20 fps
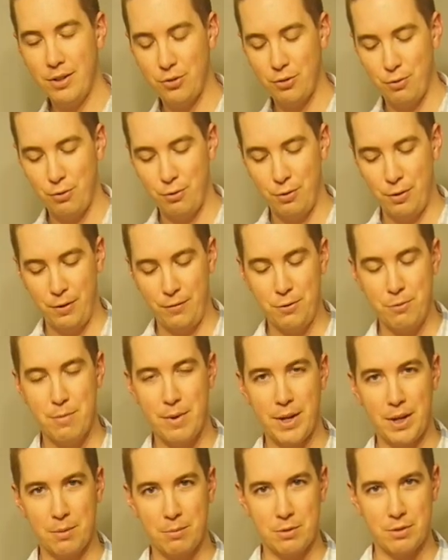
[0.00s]
So if you
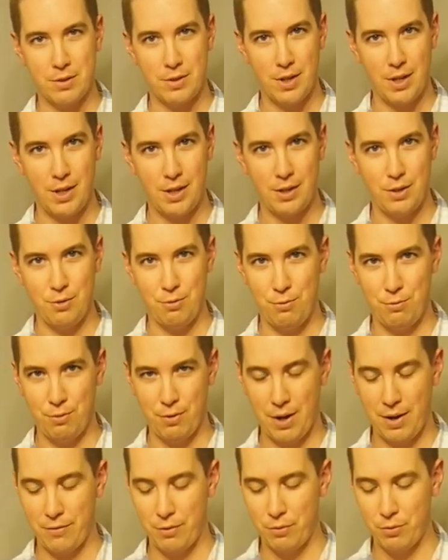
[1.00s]
make a mistake, you
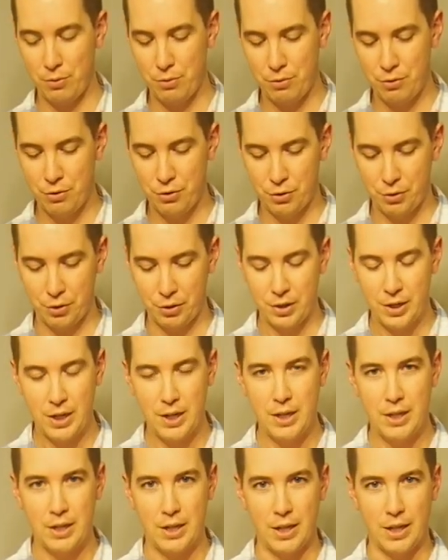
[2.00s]
haven't ruined your
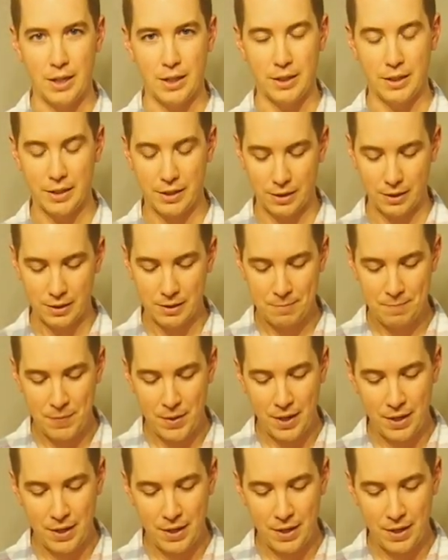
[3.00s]
uh, liquor.